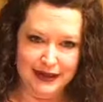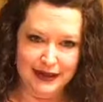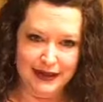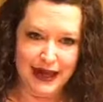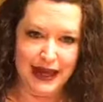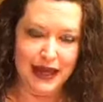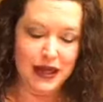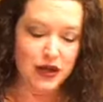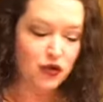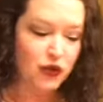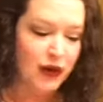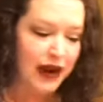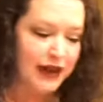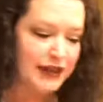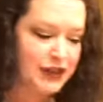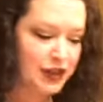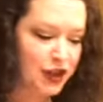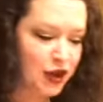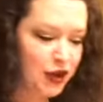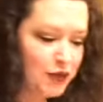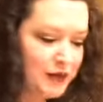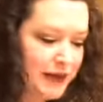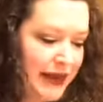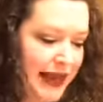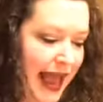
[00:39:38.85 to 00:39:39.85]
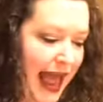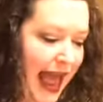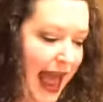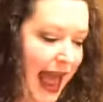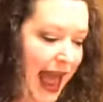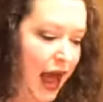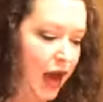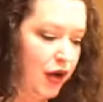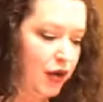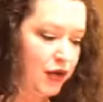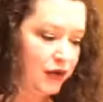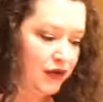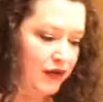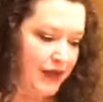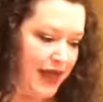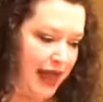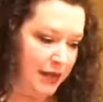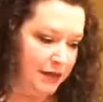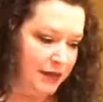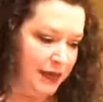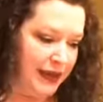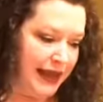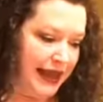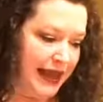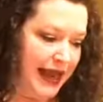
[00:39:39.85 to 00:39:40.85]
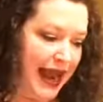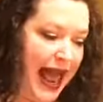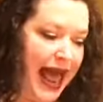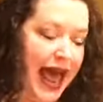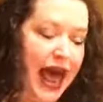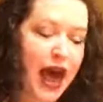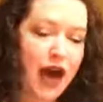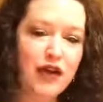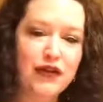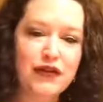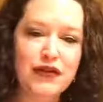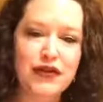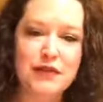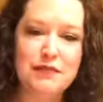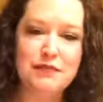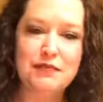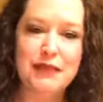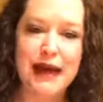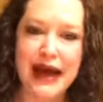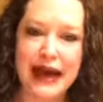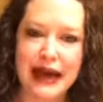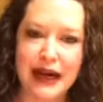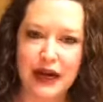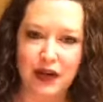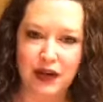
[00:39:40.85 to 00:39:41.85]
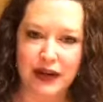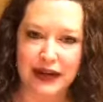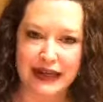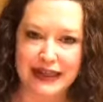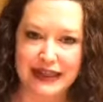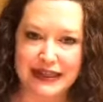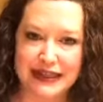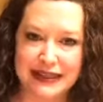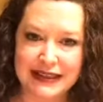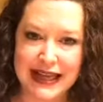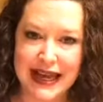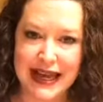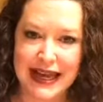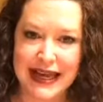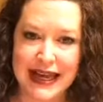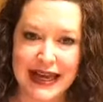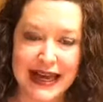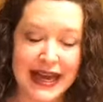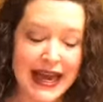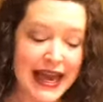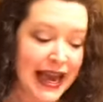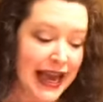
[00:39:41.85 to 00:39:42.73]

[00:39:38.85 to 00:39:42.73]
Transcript: He rescued me out of that pit, out of the miry clay.